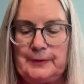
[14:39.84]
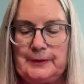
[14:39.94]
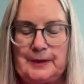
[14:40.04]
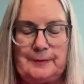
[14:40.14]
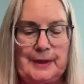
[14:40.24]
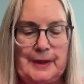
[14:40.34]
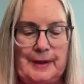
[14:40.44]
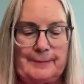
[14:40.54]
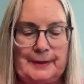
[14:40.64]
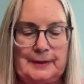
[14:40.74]
We can be
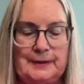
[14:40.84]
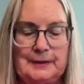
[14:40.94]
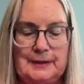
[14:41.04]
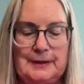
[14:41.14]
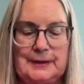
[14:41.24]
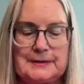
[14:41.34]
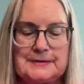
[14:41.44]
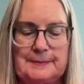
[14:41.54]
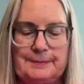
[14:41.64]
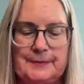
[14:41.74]
happy and
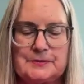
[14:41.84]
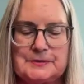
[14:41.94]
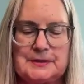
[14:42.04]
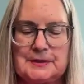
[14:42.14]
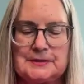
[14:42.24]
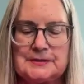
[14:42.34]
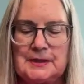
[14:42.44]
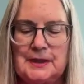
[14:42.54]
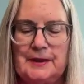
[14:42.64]
accept those things